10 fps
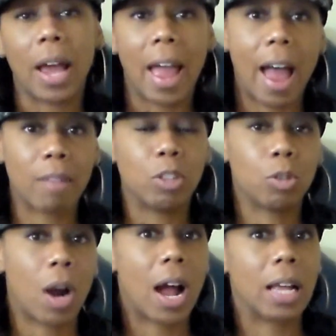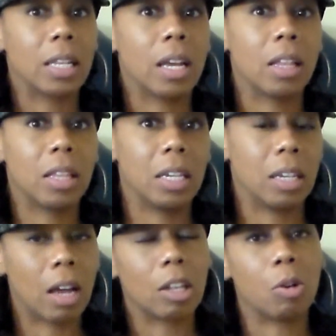but i have tried the, the
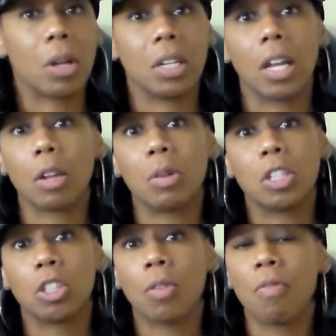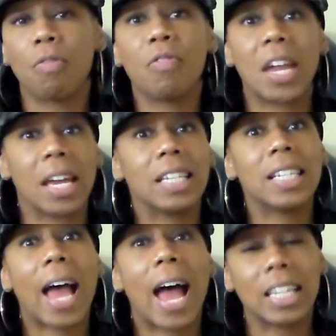yellow and the yellow is
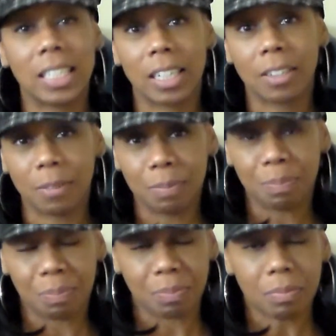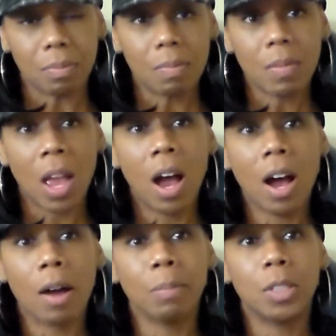fantastic
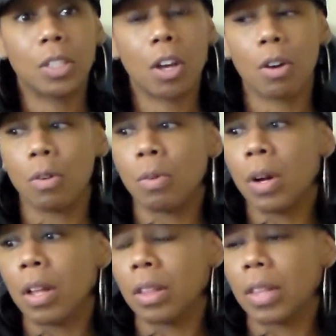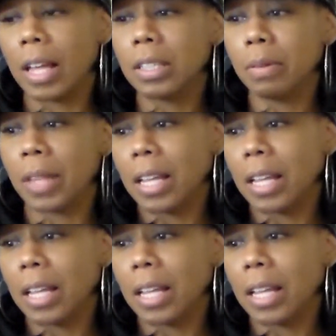um, so that's